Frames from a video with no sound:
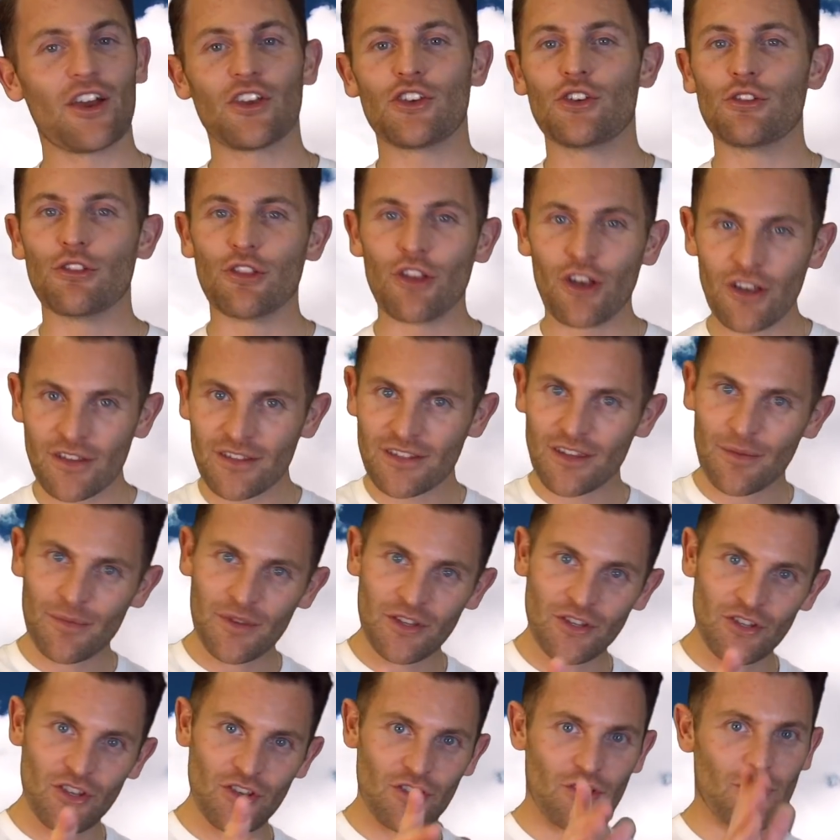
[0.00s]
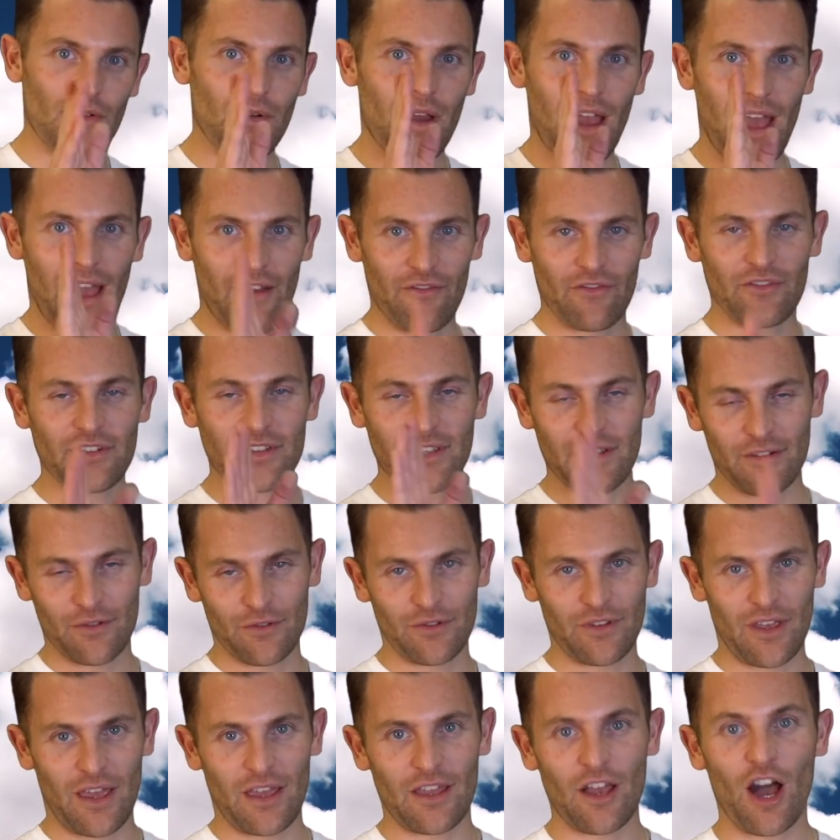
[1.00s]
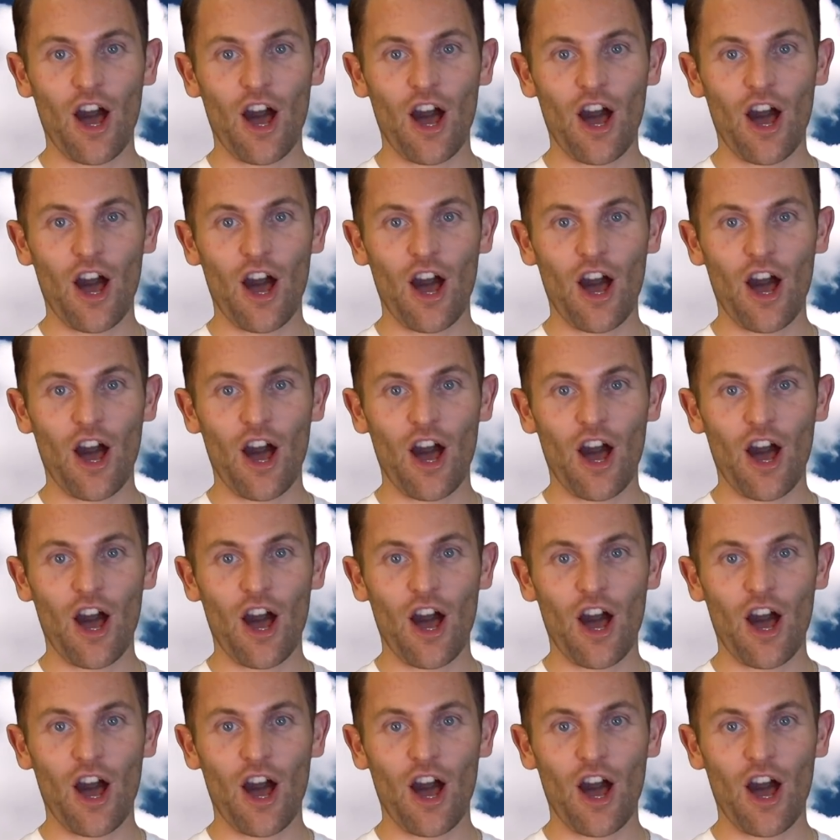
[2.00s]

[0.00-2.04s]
You learn something new every single day.